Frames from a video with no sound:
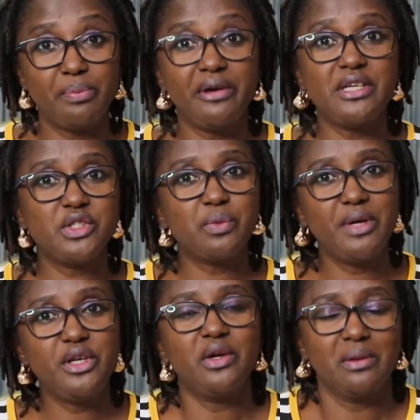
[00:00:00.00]
parents'
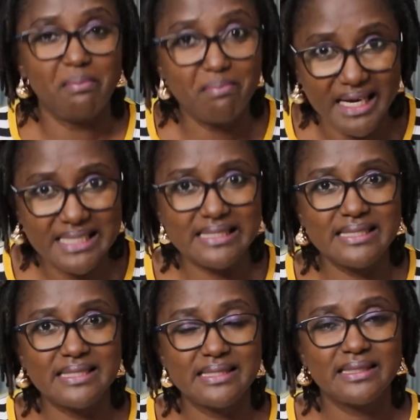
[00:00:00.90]
opinion
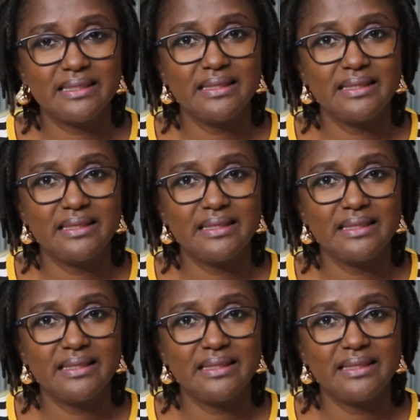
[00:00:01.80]
matters.